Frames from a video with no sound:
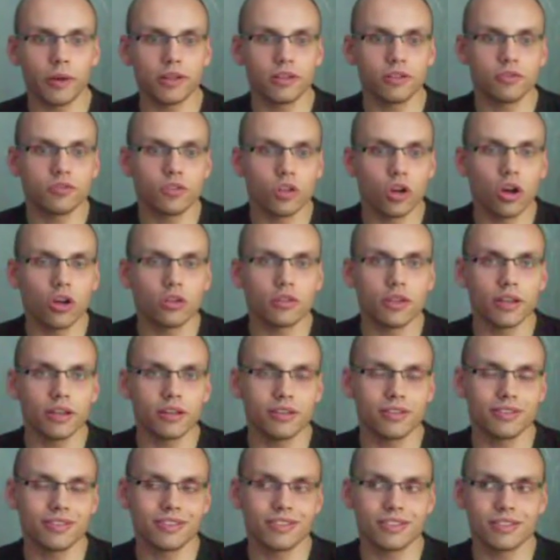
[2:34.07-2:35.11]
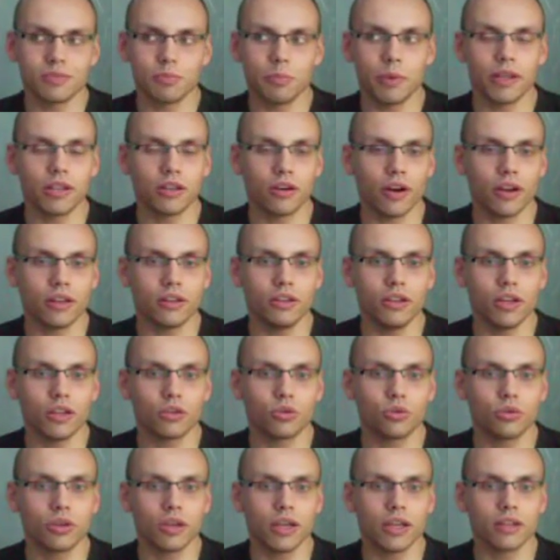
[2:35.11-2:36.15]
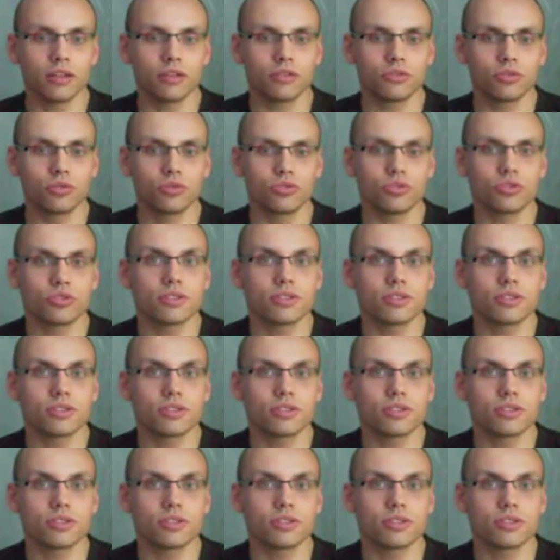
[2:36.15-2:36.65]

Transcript: But if not, then it's better idea to